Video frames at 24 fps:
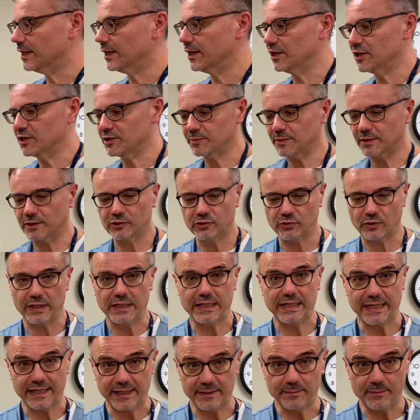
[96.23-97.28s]
Inspiratory
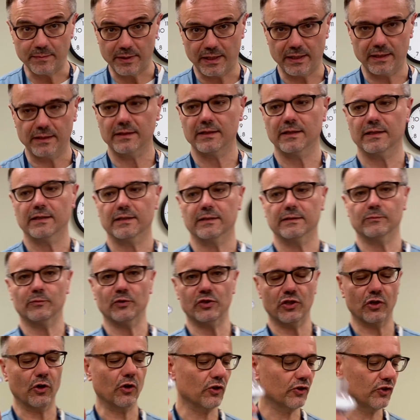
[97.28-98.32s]
limb,
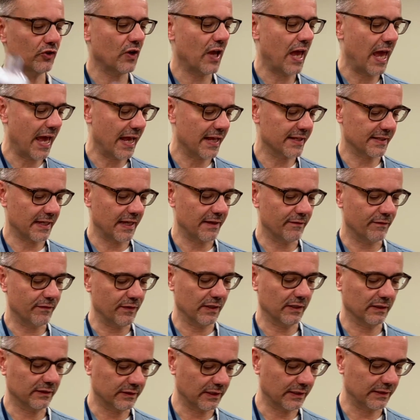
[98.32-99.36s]
which also has a
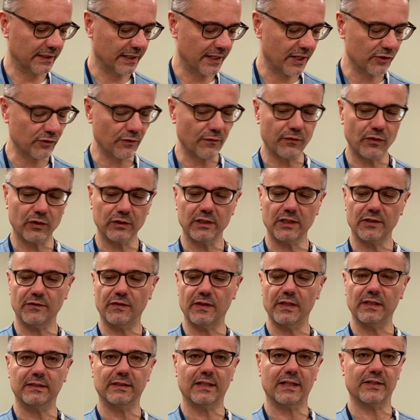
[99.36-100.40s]
filter. The reason for this
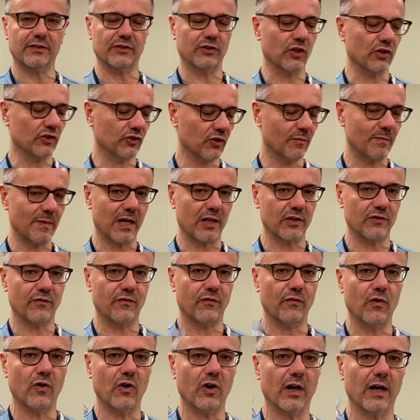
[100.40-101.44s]
filter is not so much
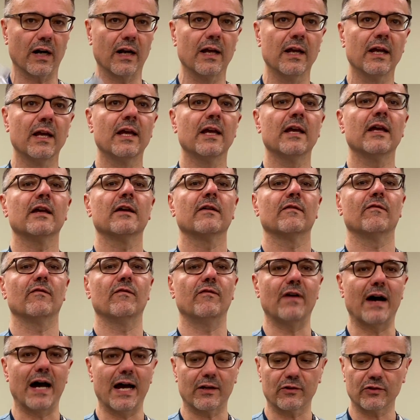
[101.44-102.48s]
for
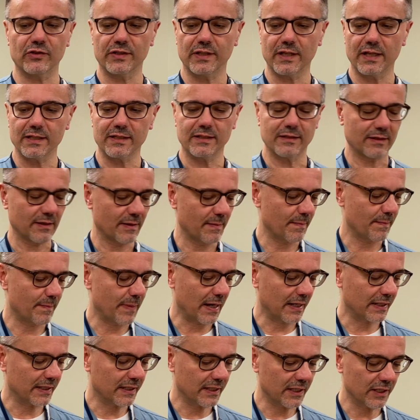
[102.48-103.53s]
viruses,
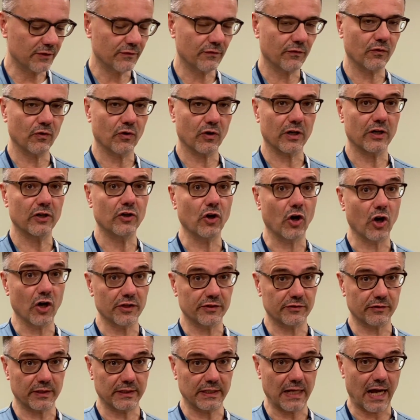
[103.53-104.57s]
but it is for
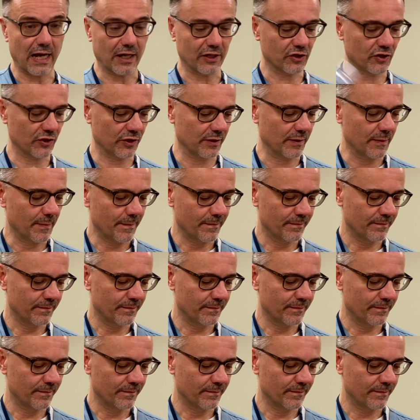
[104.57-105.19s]
noise reduction.